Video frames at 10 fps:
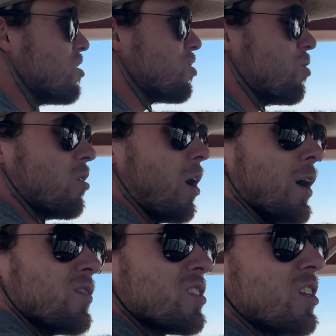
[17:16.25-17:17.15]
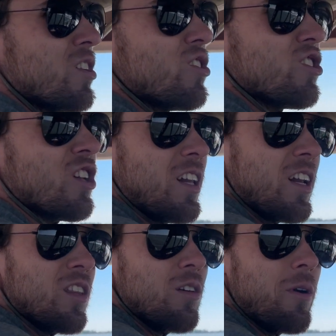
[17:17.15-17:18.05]
So obviously just
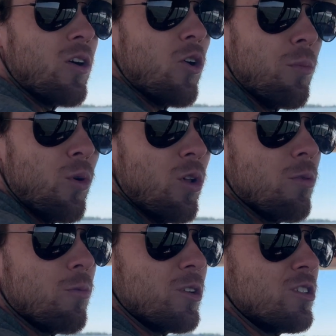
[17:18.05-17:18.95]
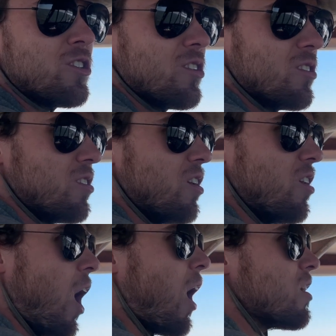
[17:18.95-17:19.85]
cleaning the Raycor bowl was
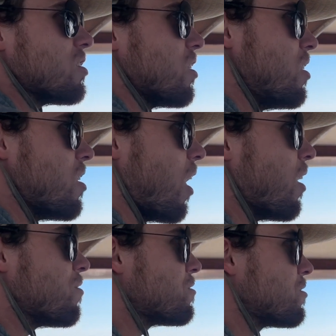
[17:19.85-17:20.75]
not enough.